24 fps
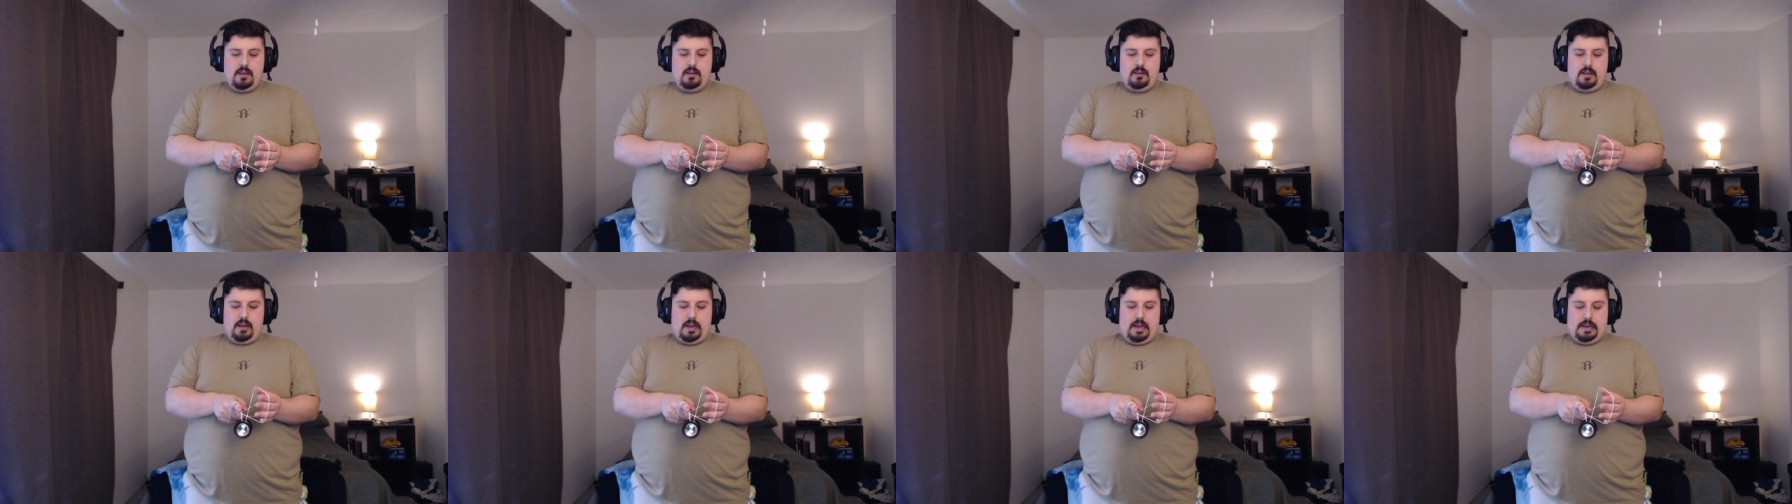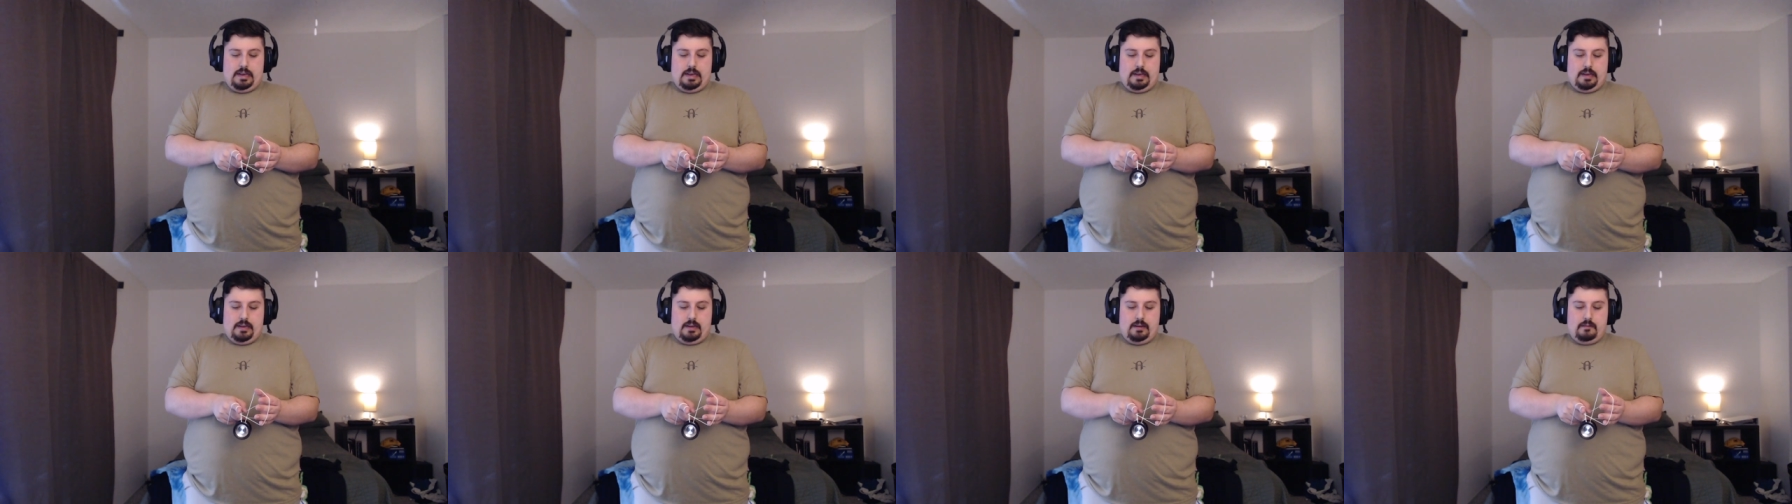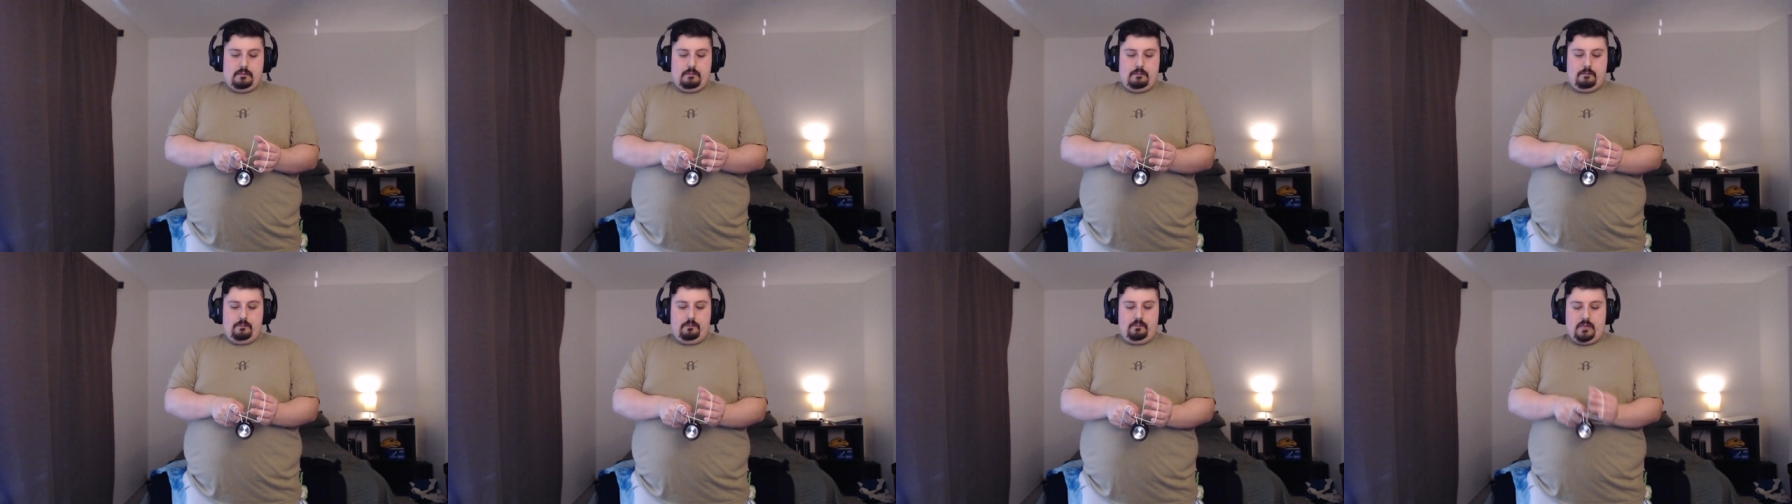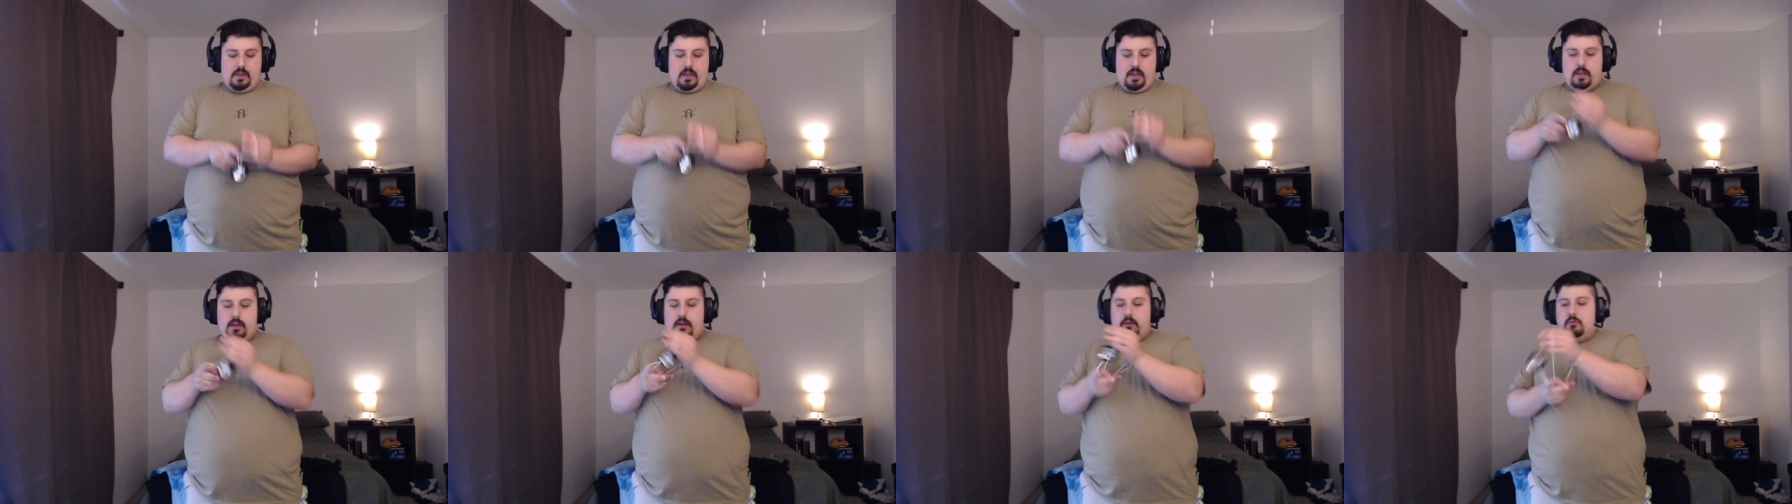and
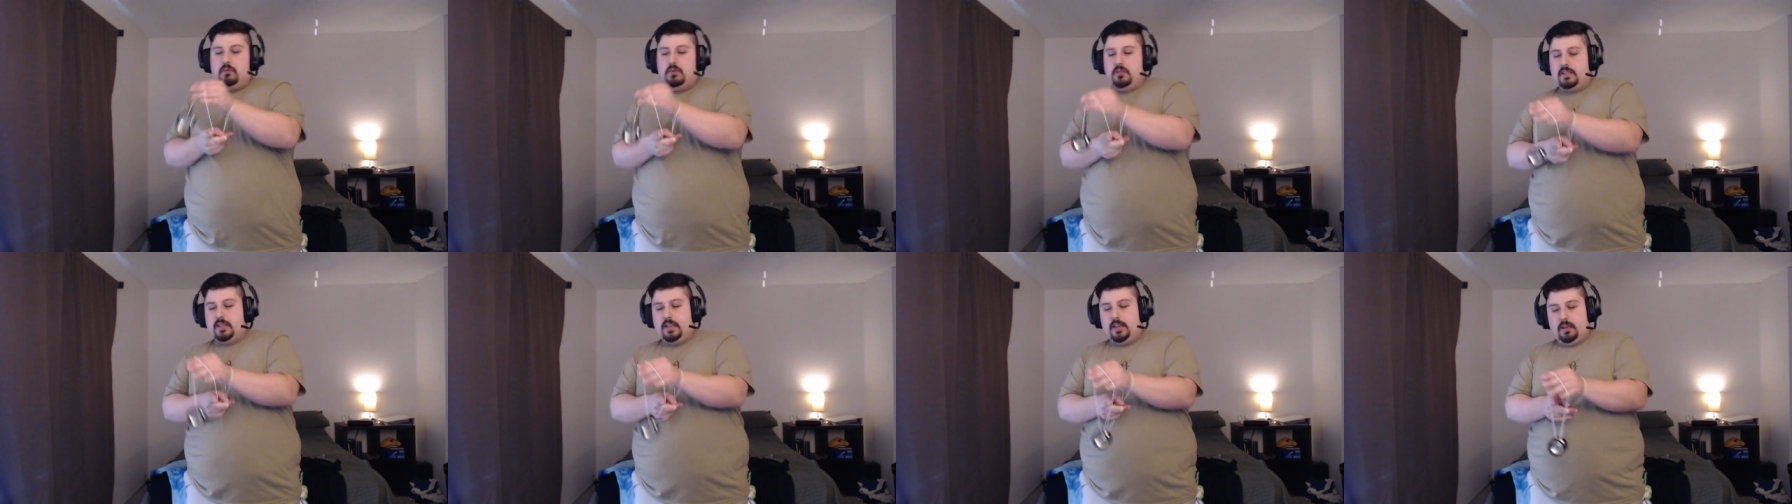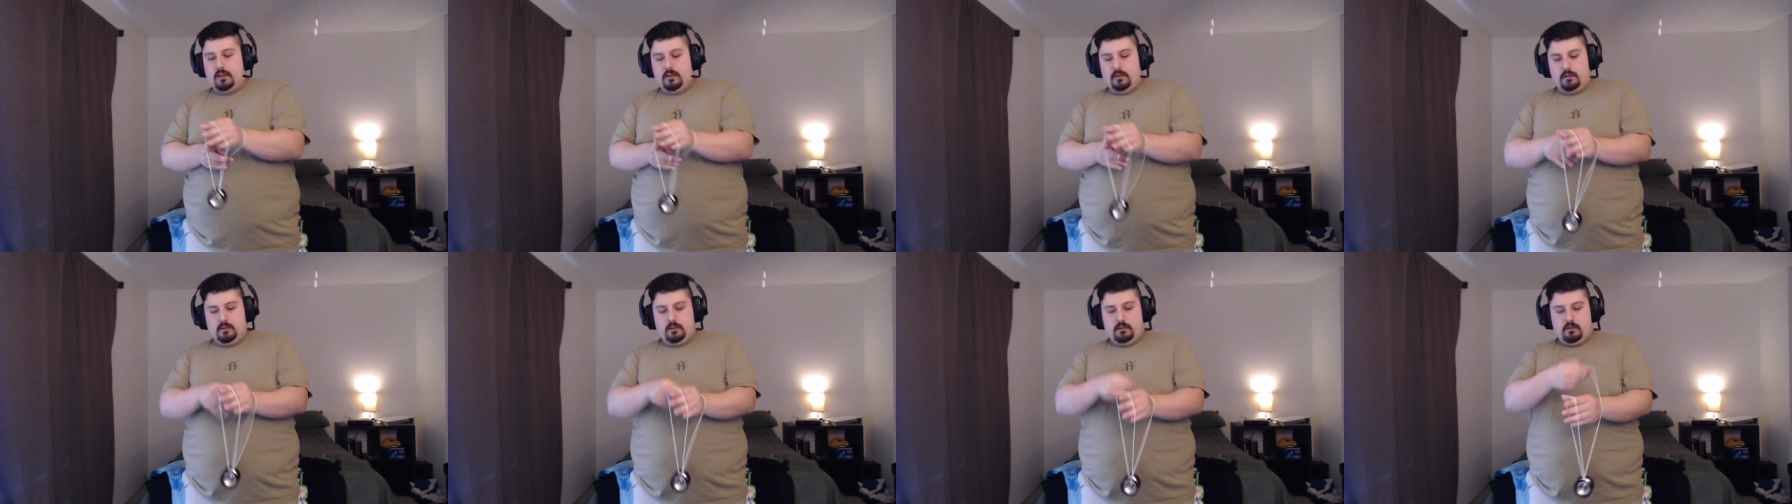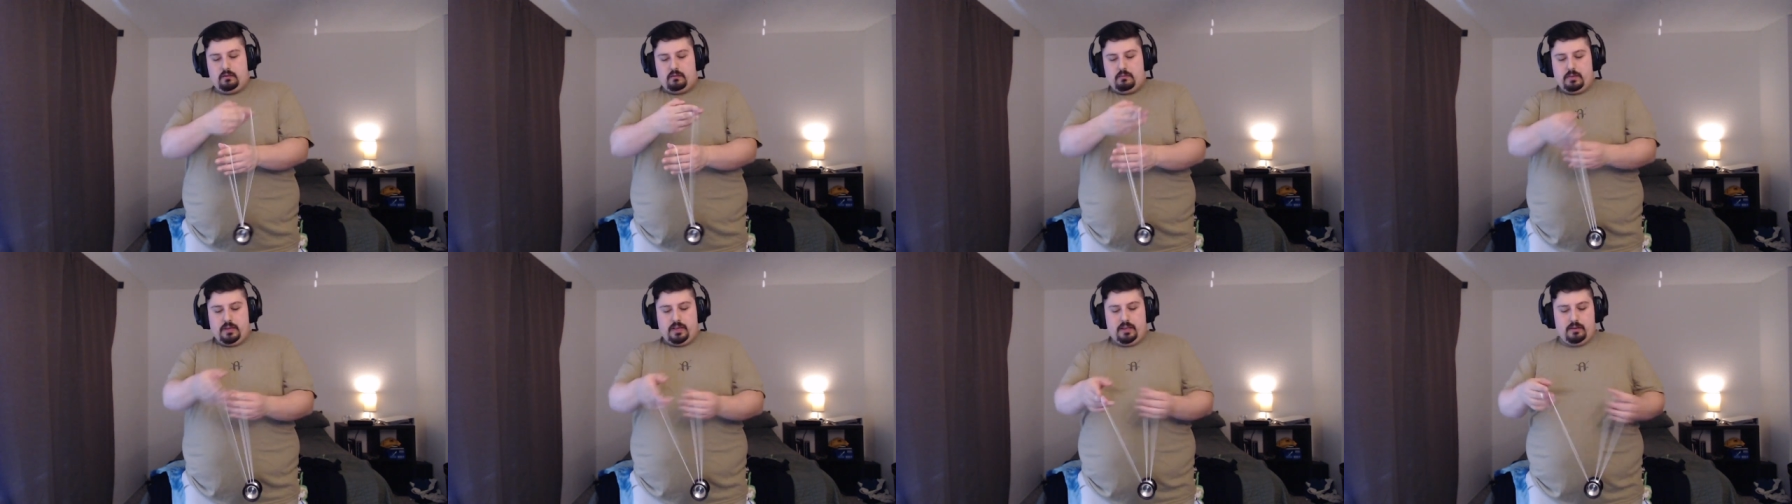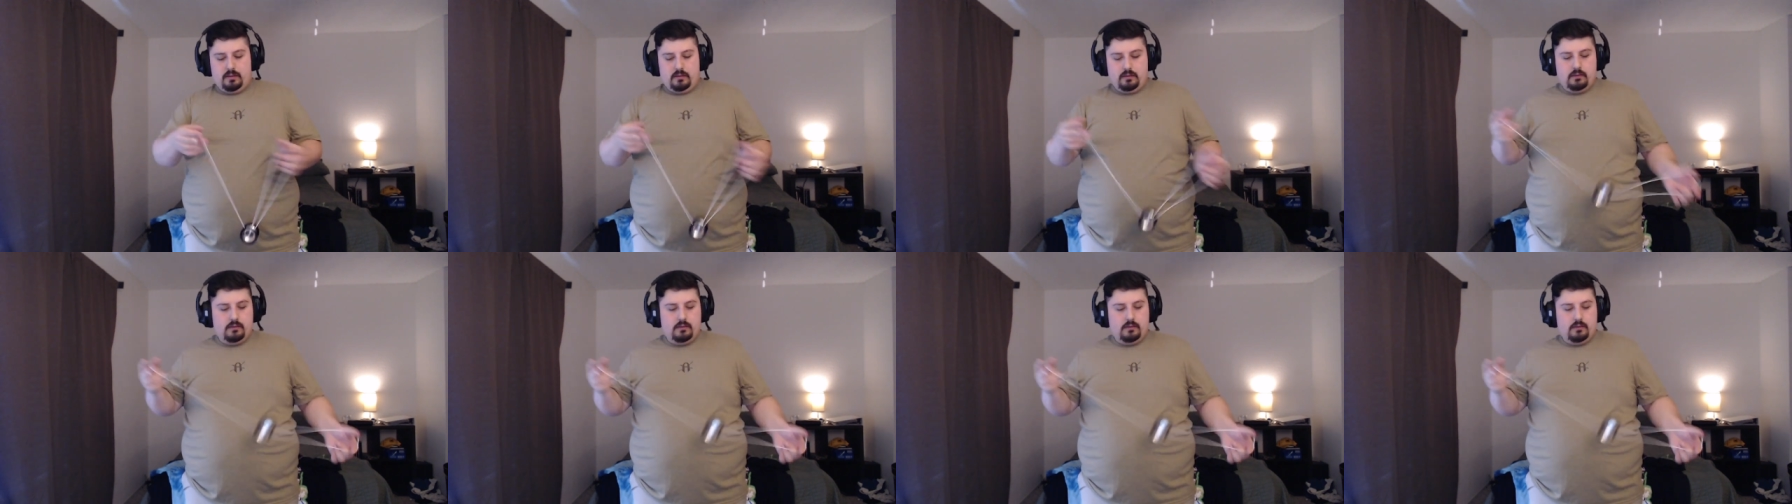it will take a little bit